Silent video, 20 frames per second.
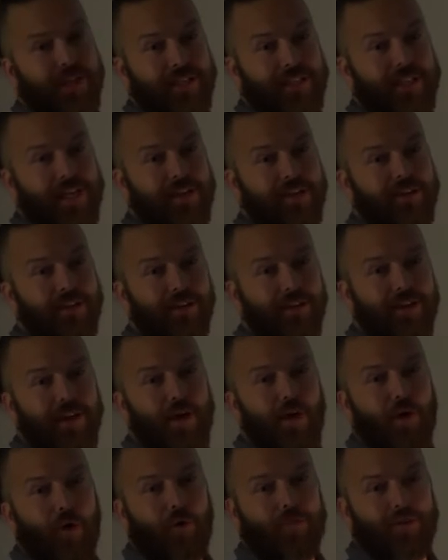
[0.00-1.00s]
than GEGL
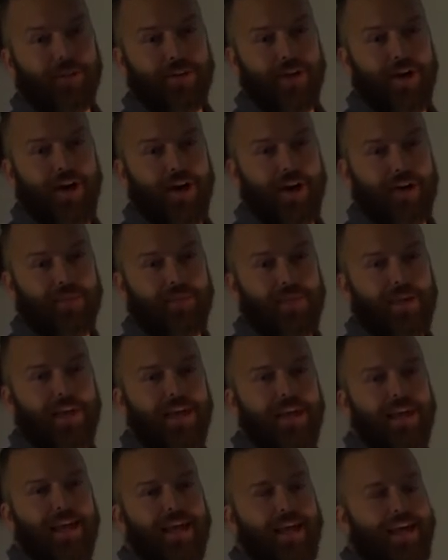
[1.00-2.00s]
over time,
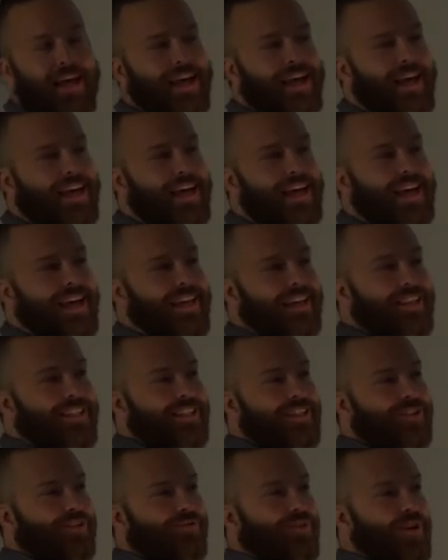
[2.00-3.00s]
uh, it
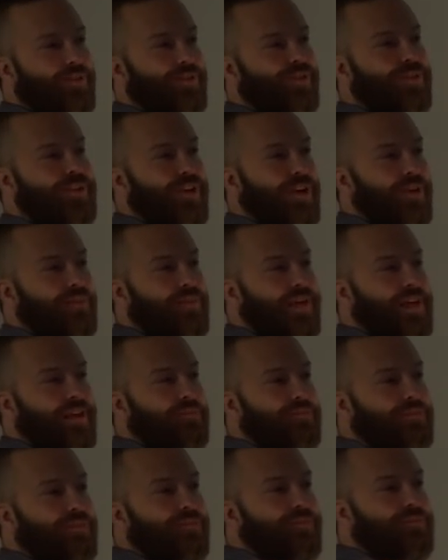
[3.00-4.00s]
is troublesome
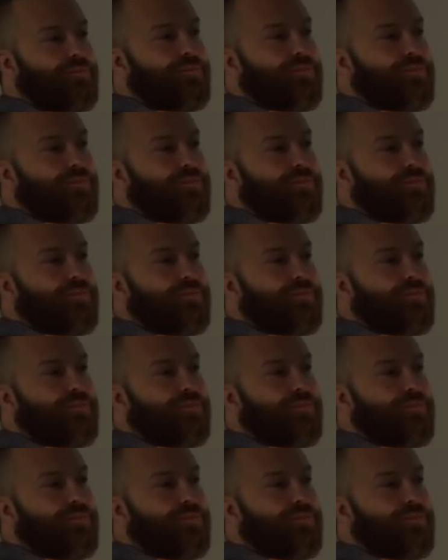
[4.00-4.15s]
if